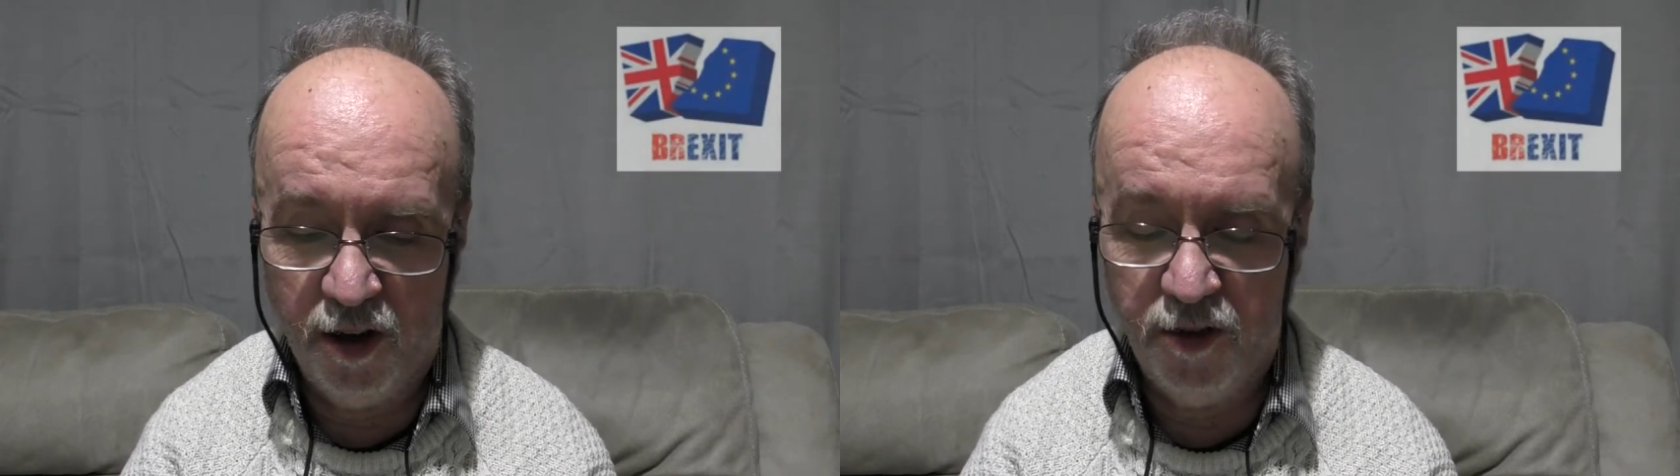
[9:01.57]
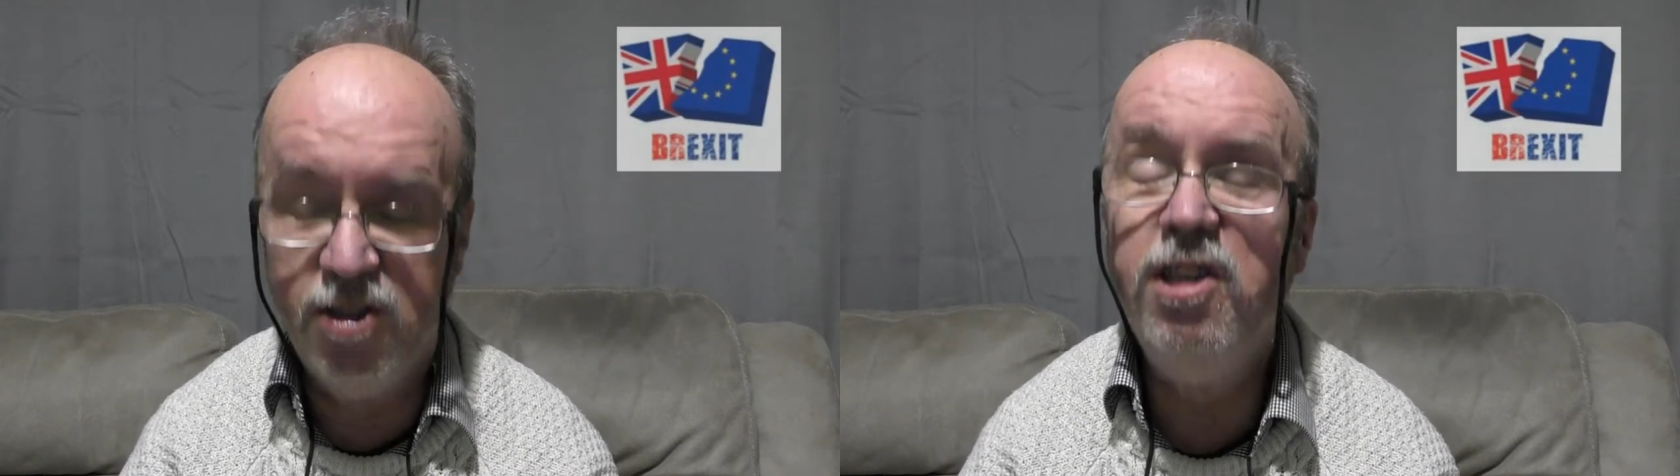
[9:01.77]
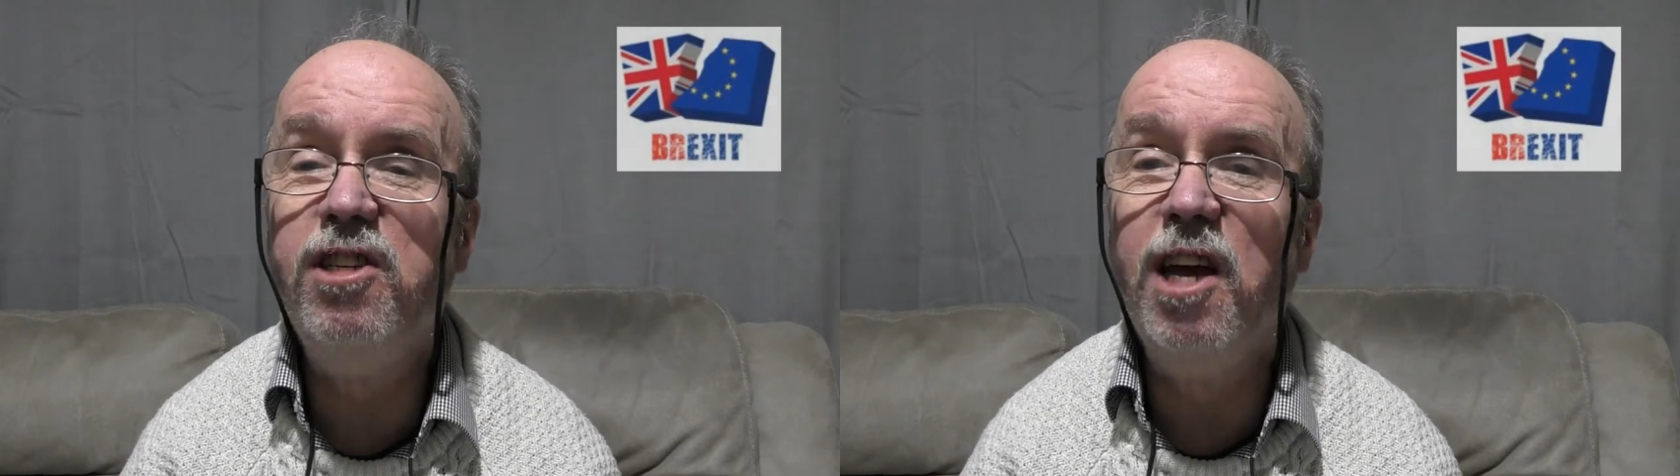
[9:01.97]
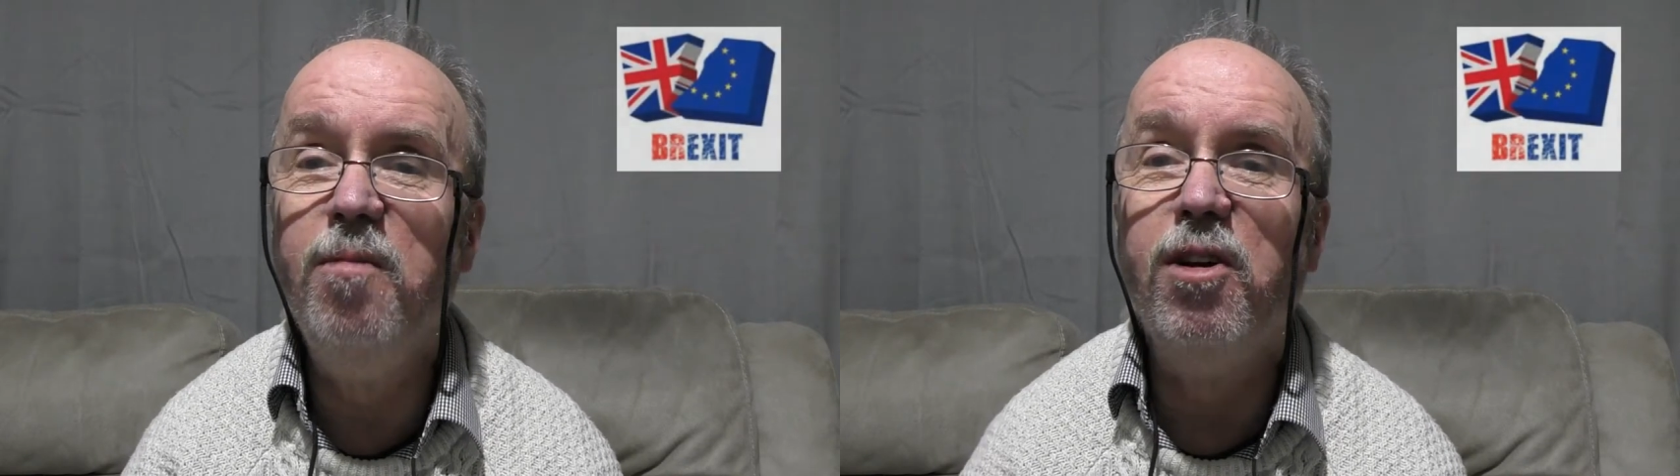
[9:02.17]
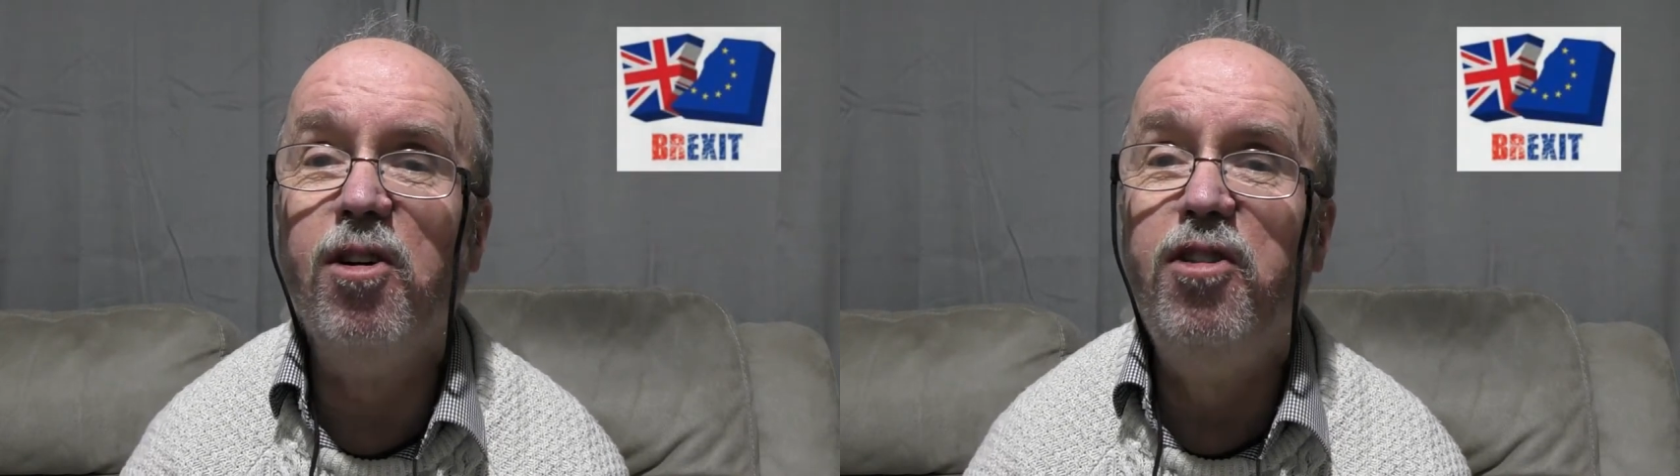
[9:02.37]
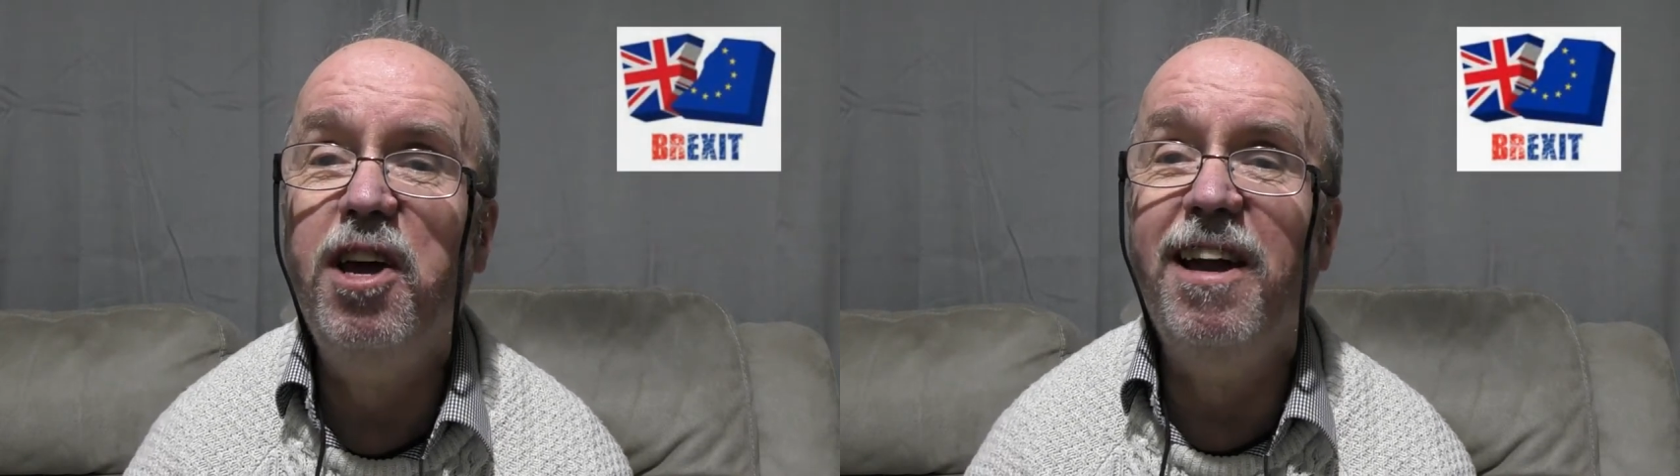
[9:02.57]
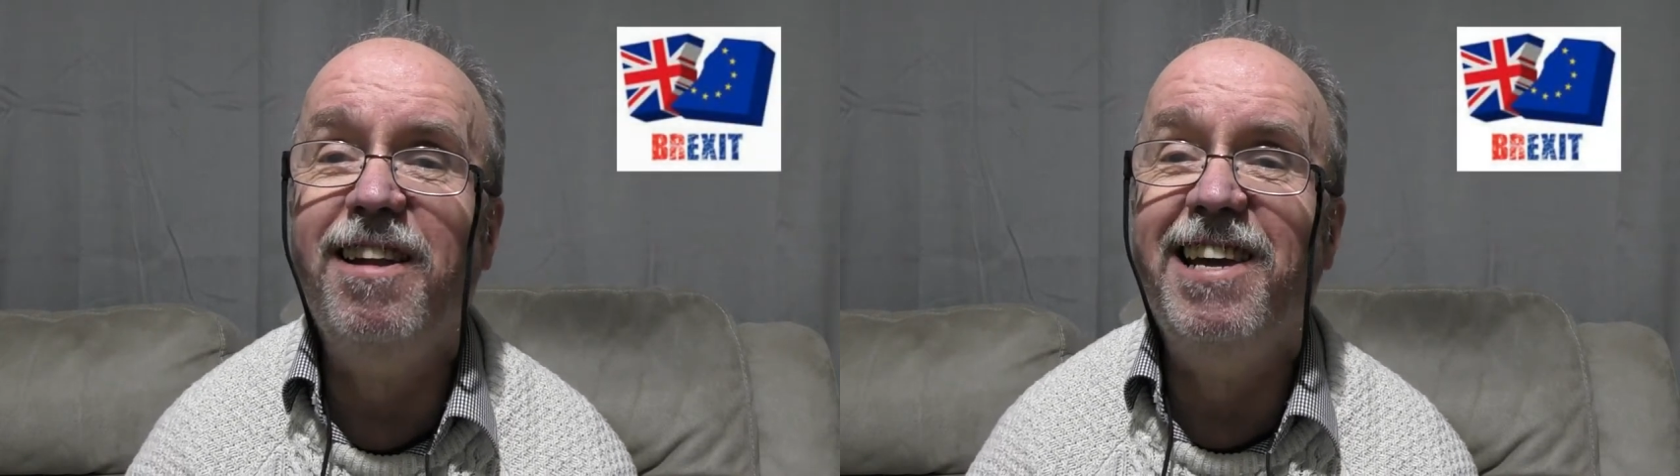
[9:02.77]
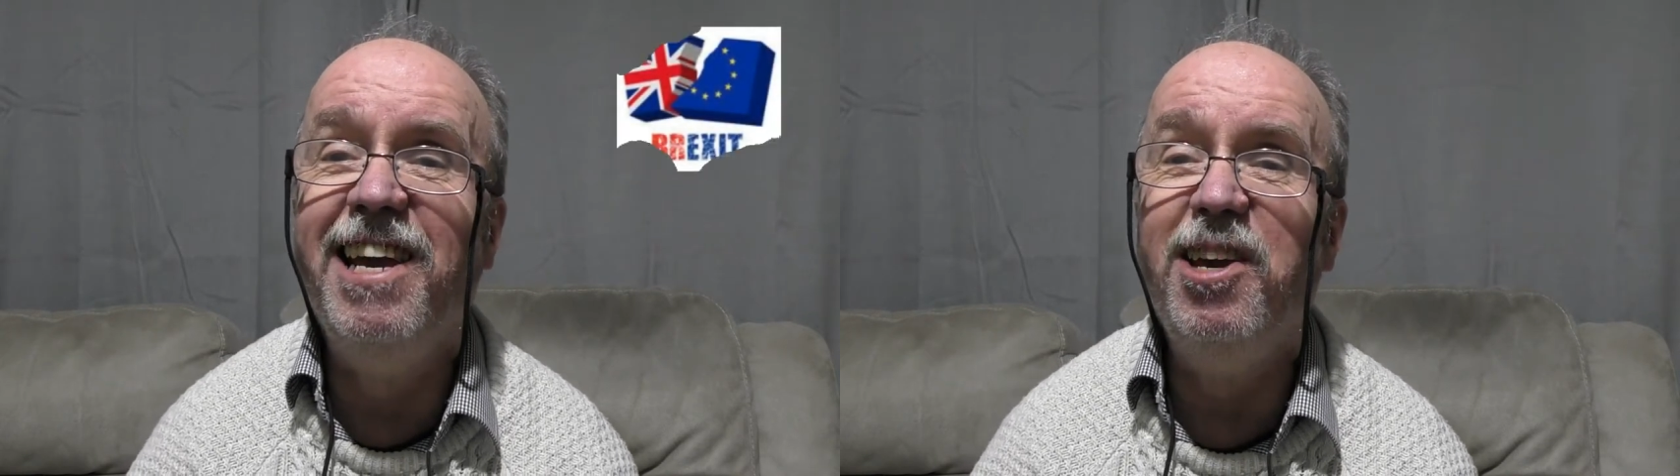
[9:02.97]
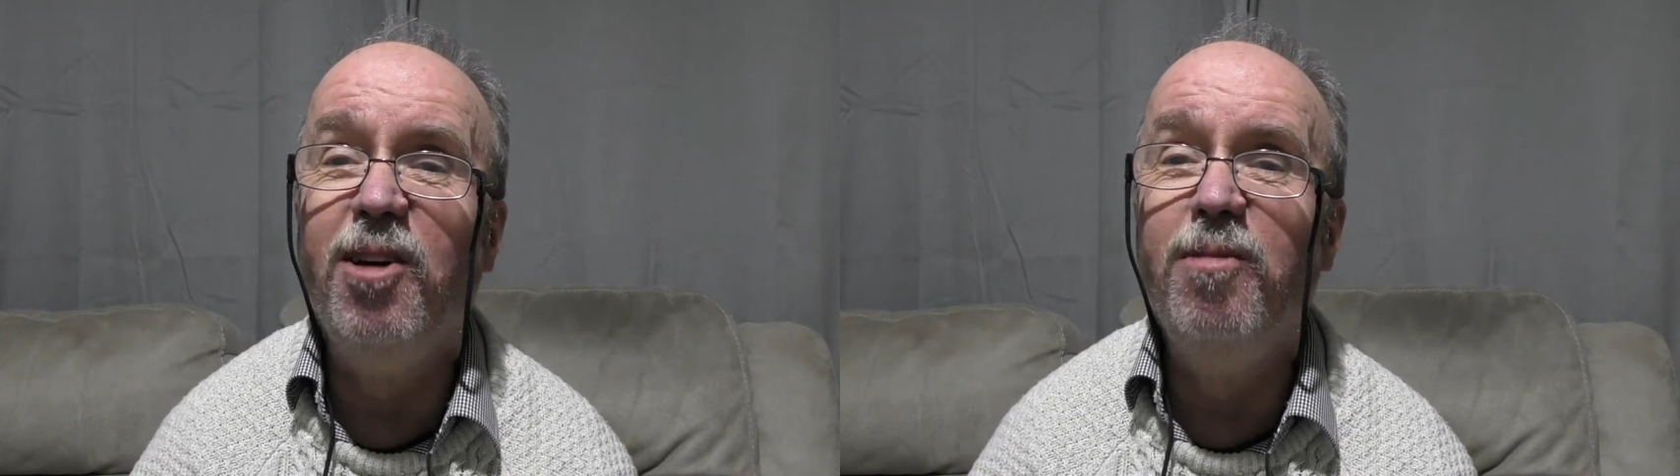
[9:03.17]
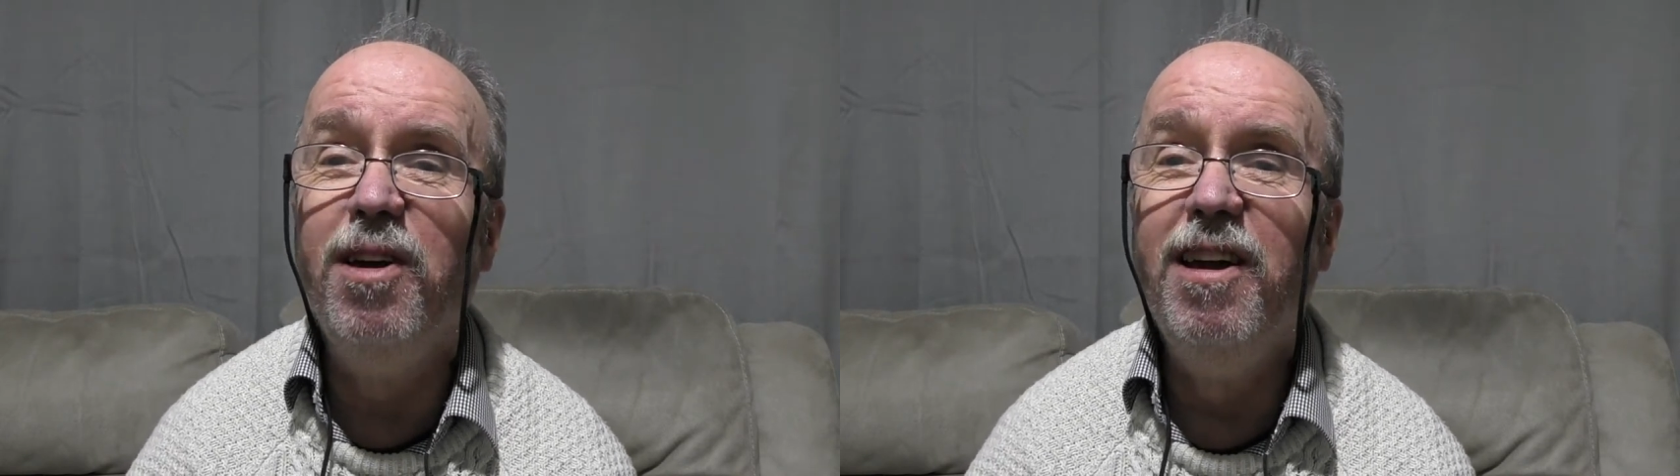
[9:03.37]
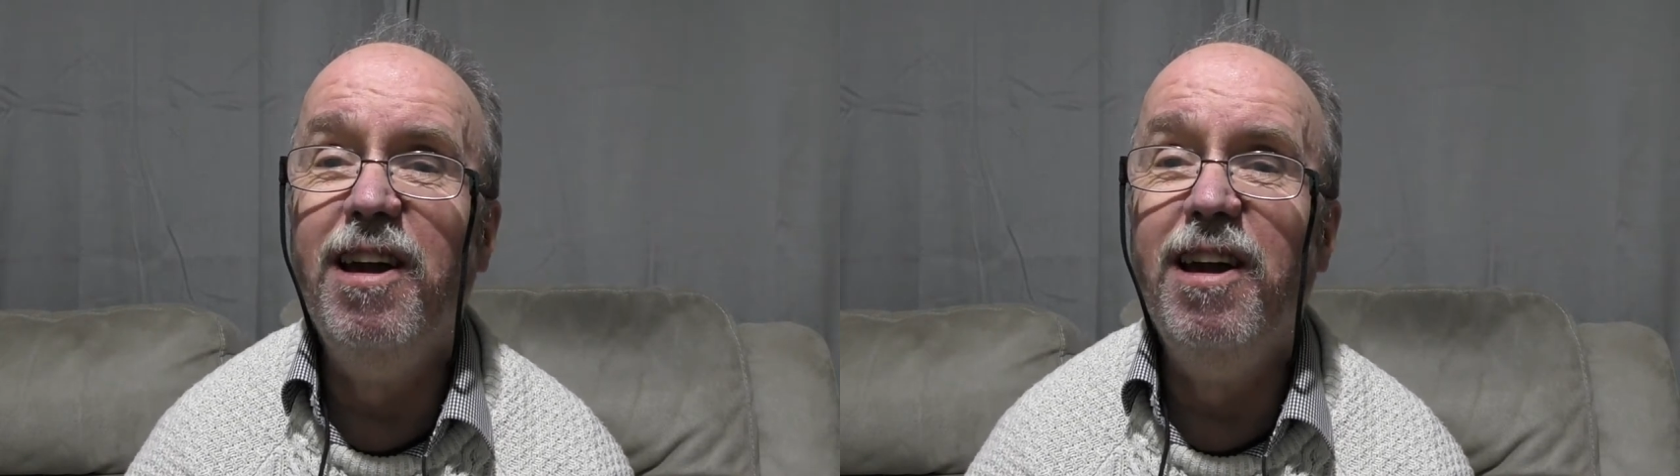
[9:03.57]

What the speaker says: the system, because the